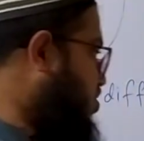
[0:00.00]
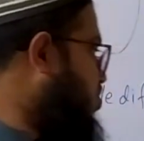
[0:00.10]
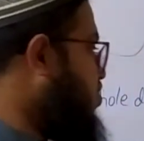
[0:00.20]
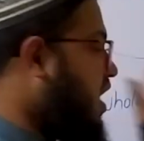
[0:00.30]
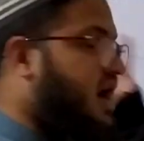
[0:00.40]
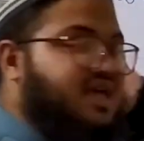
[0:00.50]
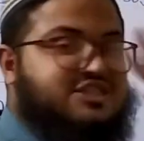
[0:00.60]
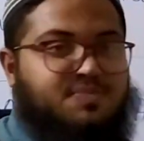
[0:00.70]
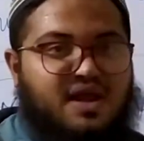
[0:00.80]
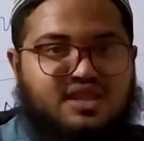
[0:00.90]
you are
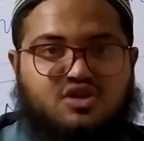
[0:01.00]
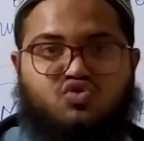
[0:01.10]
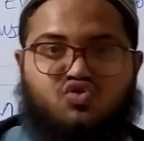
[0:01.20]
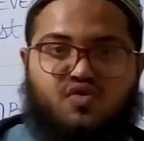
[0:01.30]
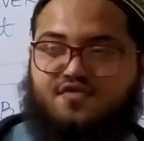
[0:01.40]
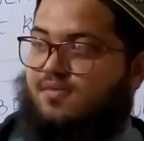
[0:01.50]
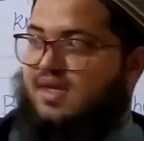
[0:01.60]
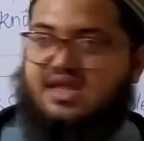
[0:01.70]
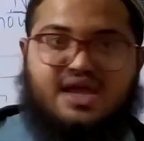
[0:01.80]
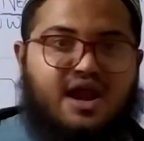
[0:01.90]
expected to know from
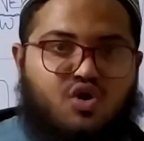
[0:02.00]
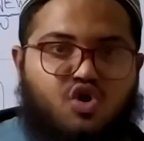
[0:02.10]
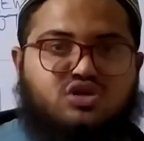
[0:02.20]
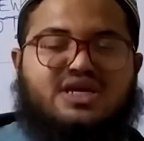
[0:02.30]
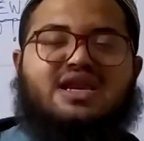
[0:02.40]
the entire course.